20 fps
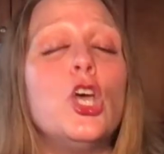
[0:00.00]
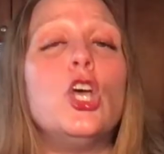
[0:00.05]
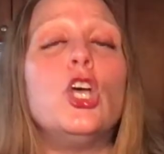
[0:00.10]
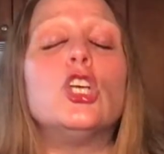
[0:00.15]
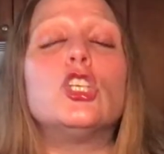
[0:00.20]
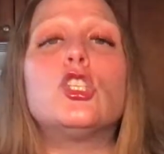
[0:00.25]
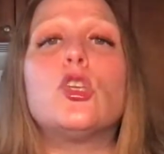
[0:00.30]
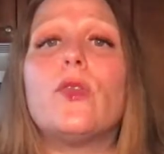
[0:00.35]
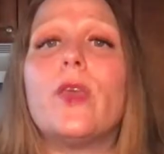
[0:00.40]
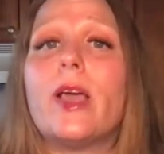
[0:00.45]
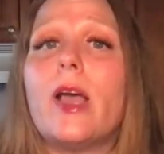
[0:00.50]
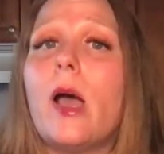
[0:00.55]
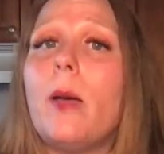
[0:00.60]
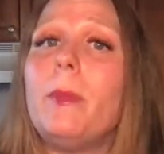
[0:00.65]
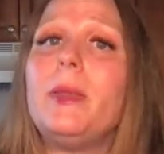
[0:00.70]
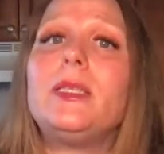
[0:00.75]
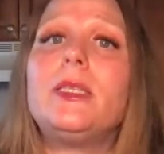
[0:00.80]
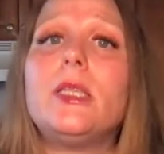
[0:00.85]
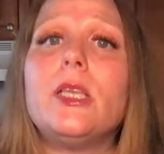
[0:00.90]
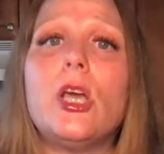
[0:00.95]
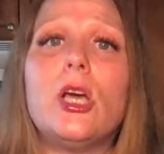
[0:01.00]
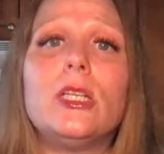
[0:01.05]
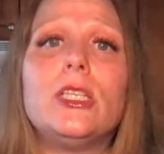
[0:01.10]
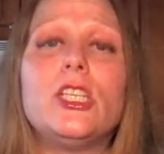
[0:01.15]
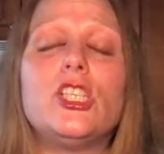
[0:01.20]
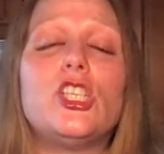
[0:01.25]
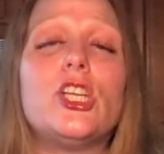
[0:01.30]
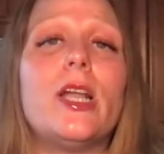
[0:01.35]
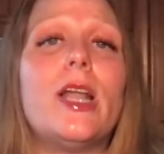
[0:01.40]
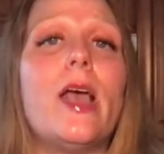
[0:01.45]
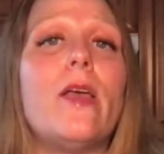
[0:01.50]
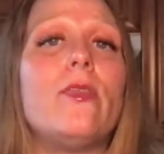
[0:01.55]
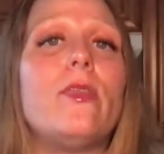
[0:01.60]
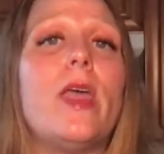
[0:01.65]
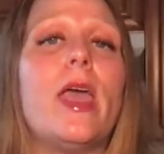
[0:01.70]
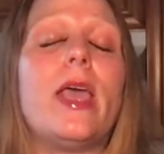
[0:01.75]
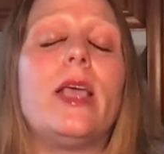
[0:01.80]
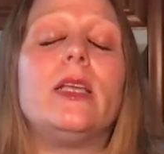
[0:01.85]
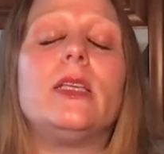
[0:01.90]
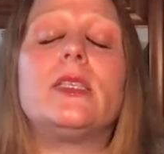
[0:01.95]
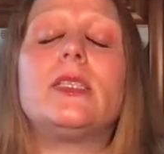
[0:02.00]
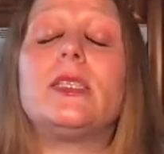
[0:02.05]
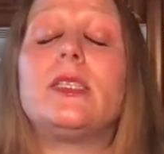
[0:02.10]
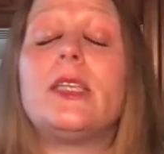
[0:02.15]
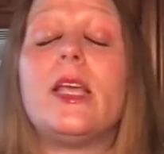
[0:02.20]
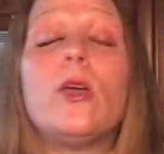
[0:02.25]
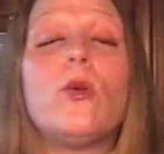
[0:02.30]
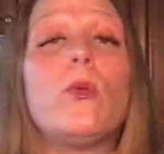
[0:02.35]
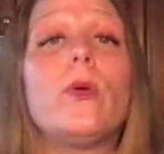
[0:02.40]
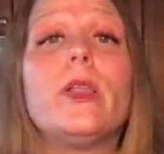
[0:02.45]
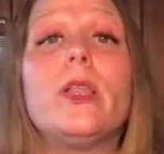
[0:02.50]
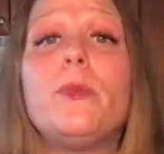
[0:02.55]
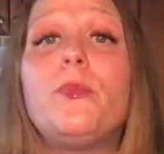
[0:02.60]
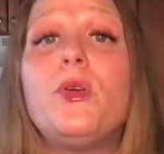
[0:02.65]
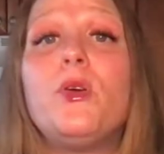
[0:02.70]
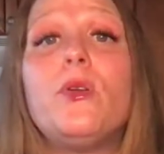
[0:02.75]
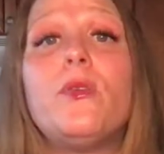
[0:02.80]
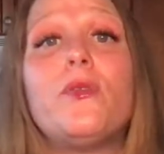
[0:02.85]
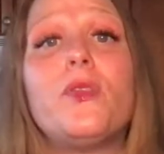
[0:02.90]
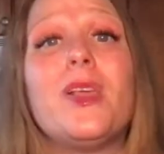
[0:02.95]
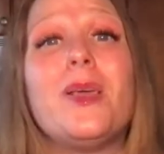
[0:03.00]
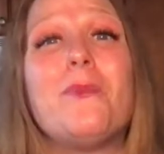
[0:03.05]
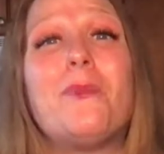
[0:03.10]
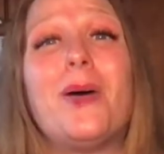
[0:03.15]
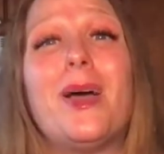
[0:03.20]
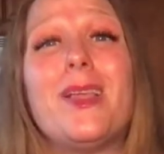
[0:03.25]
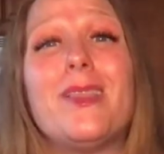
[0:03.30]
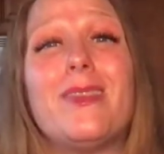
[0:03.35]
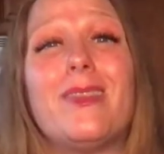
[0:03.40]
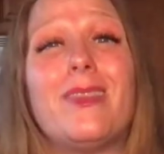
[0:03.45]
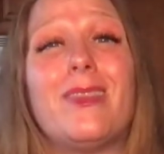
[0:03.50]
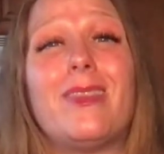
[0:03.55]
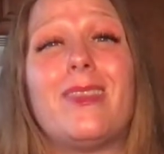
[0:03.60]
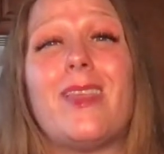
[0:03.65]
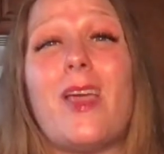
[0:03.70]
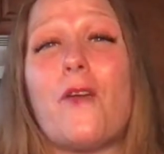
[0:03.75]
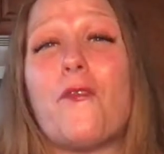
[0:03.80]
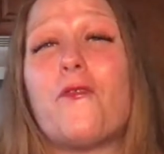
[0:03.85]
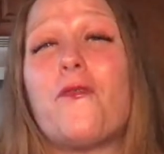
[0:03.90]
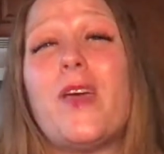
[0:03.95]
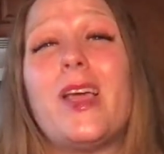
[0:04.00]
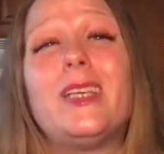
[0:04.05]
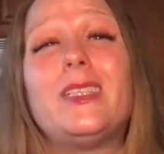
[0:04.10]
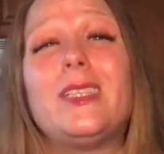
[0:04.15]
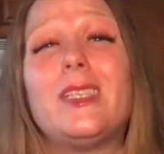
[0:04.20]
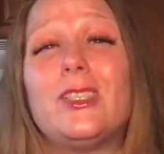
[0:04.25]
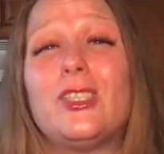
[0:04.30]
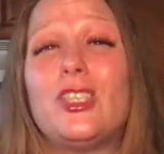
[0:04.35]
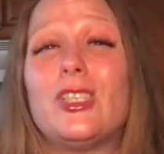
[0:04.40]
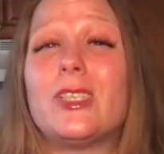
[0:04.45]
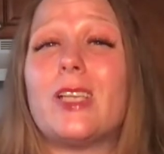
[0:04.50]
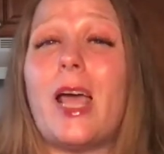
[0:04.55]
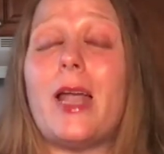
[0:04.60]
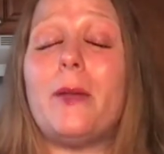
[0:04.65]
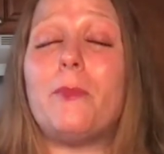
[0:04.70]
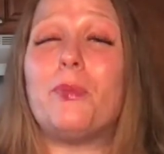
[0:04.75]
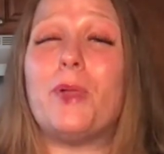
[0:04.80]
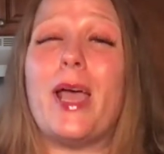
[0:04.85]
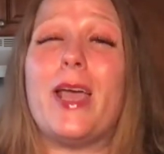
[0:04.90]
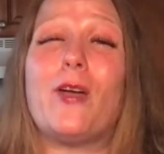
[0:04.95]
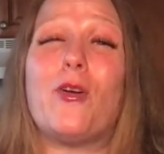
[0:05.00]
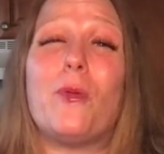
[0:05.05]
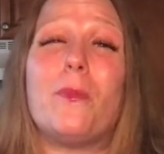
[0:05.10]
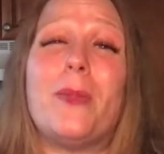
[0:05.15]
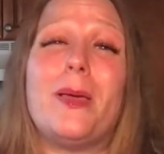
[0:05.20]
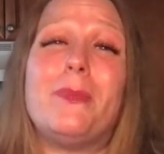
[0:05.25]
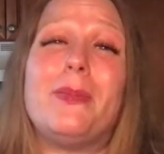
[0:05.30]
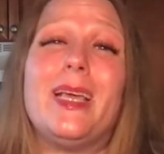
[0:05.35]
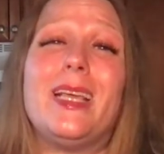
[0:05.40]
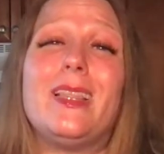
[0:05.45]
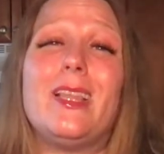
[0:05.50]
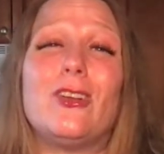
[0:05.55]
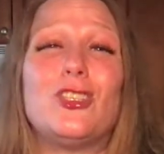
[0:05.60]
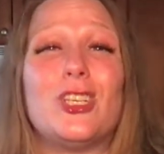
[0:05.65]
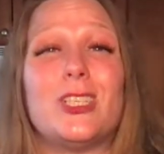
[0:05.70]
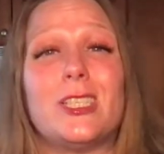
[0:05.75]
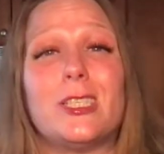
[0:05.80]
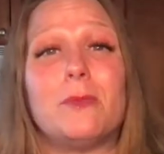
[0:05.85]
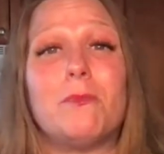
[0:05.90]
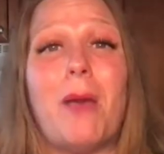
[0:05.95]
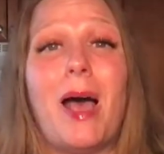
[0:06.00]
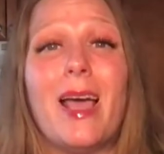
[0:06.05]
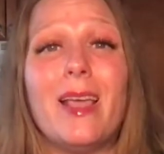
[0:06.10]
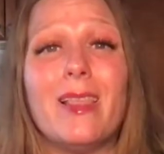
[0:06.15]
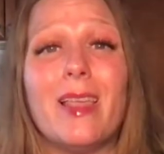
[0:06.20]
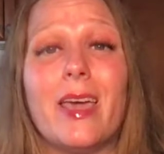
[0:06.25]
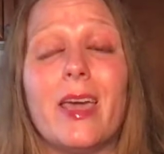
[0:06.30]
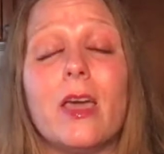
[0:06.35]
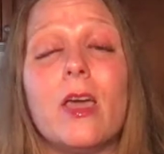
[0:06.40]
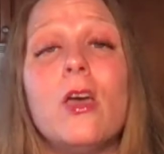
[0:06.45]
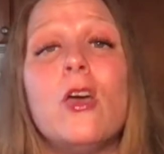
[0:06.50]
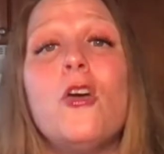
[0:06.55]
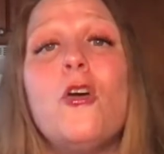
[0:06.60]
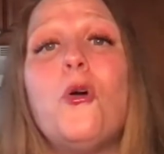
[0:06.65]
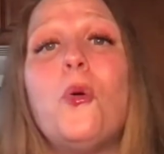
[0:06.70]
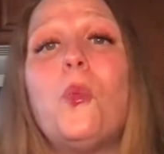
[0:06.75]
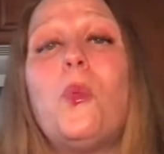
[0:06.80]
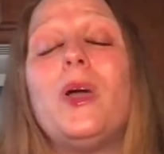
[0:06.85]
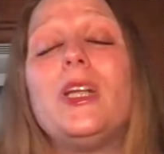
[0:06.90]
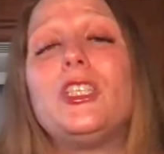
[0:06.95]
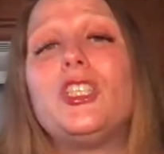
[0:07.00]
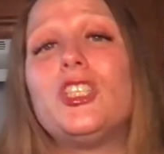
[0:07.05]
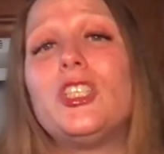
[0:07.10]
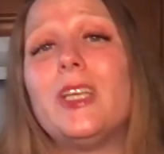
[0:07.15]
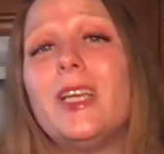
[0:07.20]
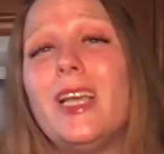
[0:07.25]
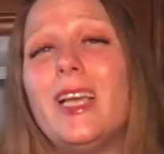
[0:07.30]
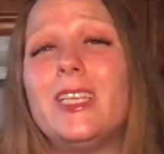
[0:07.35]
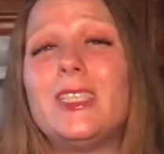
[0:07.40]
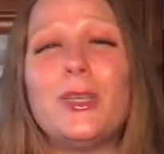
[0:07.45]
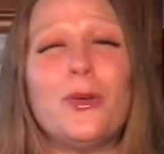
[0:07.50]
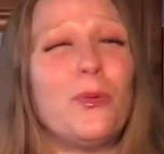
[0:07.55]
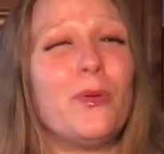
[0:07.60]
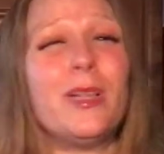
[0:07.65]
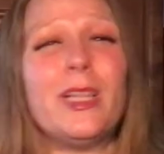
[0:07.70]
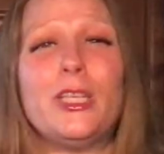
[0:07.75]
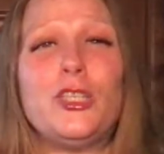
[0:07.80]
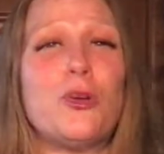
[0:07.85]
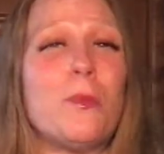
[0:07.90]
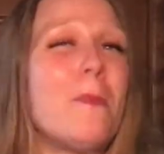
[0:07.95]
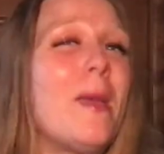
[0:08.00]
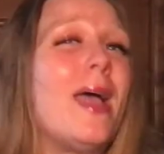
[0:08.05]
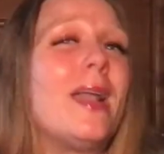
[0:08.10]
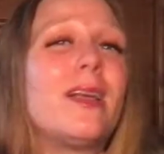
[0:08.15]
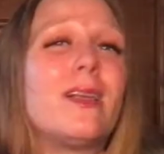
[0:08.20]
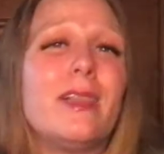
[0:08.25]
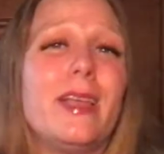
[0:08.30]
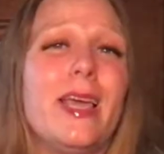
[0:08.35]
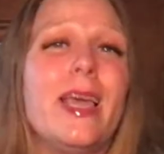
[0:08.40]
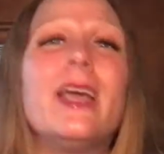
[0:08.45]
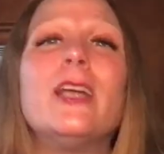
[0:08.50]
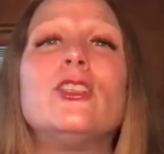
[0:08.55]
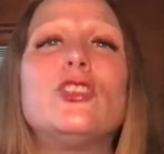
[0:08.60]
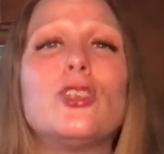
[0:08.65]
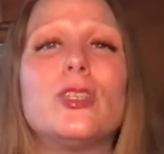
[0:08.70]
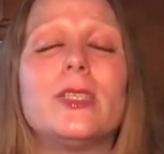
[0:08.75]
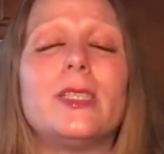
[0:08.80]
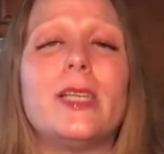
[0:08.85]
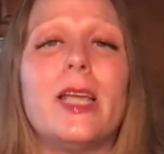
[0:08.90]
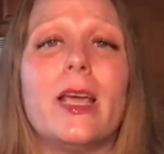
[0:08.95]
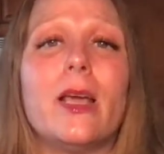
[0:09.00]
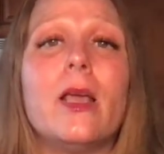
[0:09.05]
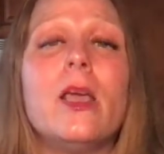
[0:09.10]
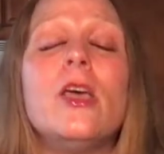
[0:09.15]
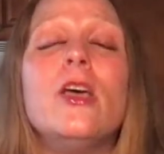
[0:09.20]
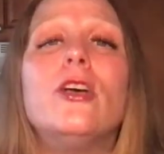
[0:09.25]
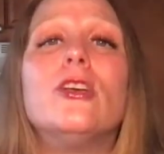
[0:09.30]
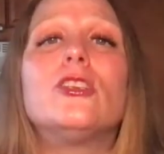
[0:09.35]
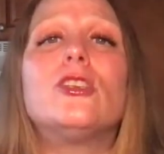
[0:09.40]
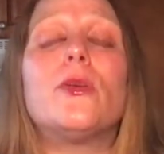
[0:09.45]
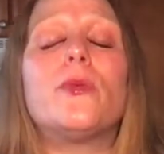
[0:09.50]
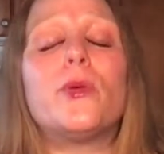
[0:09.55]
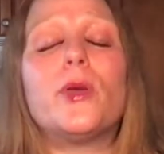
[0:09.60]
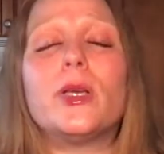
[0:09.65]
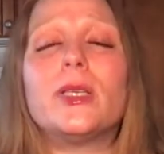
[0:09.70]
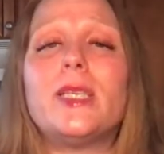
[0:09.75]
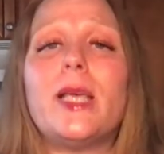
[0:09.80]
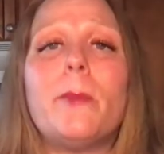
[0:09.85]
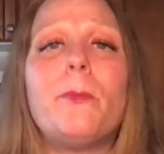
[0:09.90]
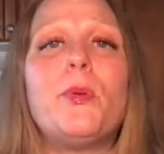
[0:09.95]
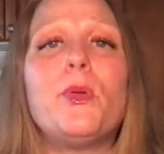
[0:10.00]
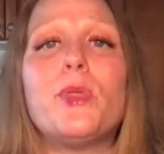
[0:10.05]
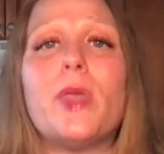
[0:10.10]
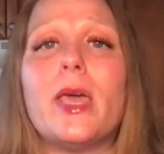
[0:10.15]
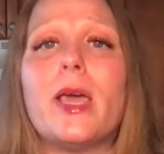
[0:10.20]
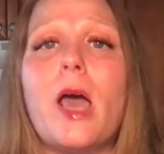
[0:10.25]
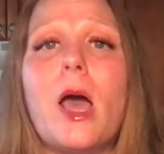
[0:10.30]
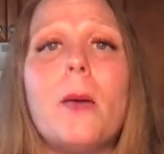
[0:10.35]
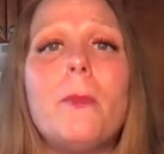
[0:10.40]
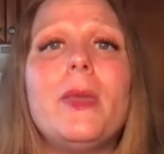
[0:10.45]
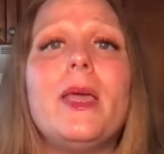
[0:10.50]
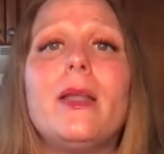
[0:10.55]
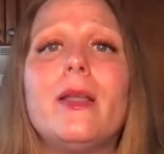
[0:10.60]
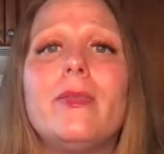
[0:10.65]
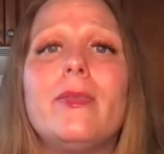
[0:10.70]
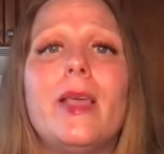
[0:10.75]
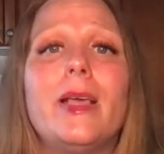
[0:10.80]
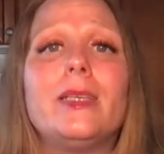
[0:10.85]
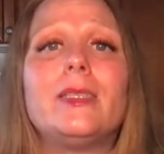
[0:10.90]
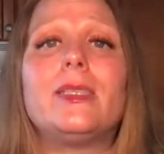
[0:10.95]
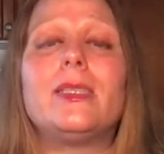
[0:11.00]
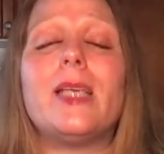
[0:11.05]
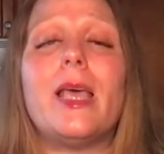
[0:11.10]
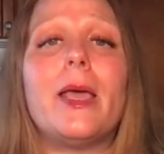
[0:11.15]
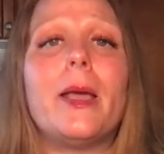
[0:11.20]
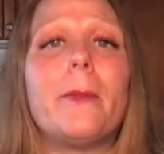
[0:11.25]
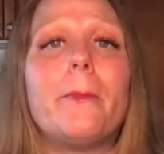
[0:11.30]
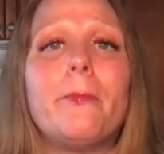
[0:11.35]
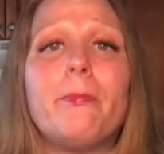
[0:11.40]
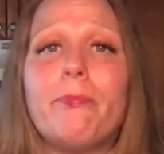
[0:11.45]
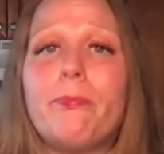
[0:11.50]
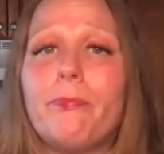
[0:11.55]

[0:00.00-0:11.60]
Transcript: So they come into the audition and they sing really beautifully, but their face is just kind of blank, or maybe they're just smiling, which isn't really dramatically interesting. So for example, they come in and they sing,